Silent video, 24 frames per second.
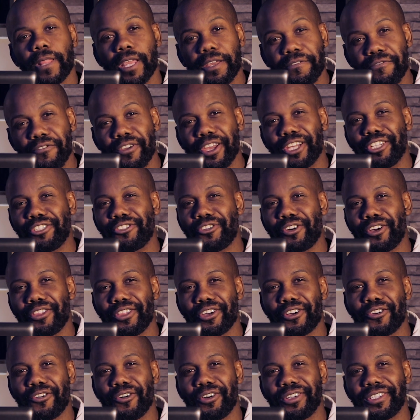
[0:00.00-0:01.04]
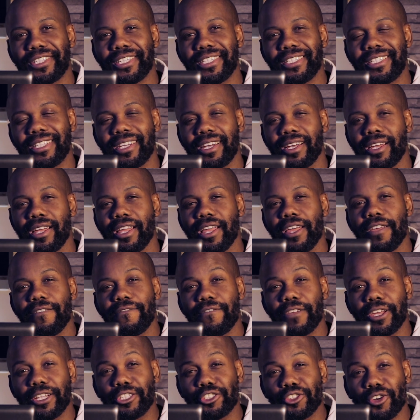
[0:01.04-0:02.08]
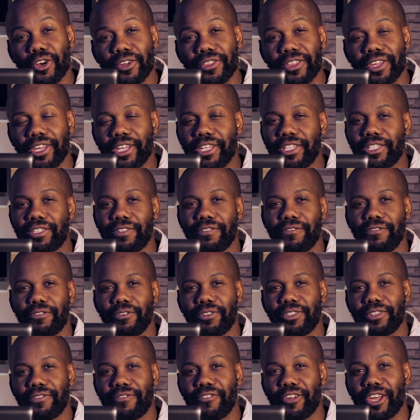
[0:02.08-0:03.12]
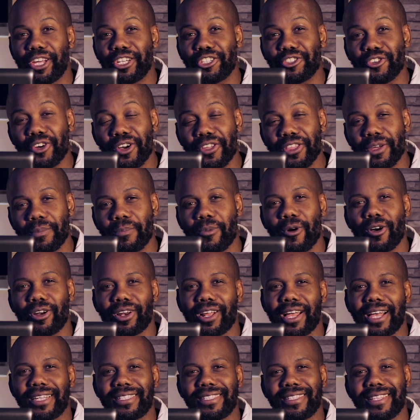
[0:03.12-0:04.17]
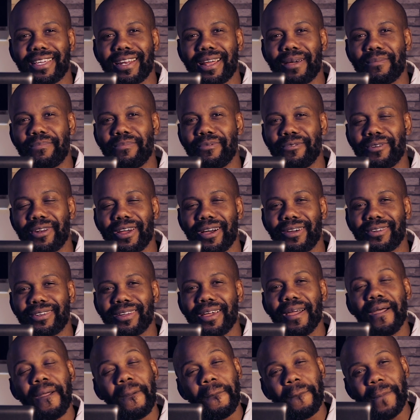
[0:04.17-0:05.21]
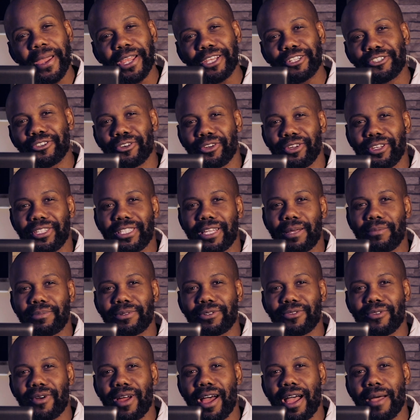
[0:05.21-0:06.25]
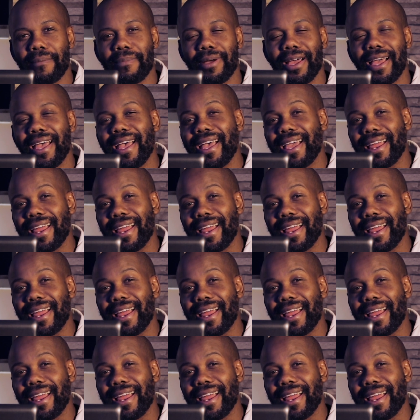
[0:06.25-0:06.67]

If you enjoy the content here, if you enjoy the interviews, if you enjoy the podcasts that I put out, make sure you subscribe,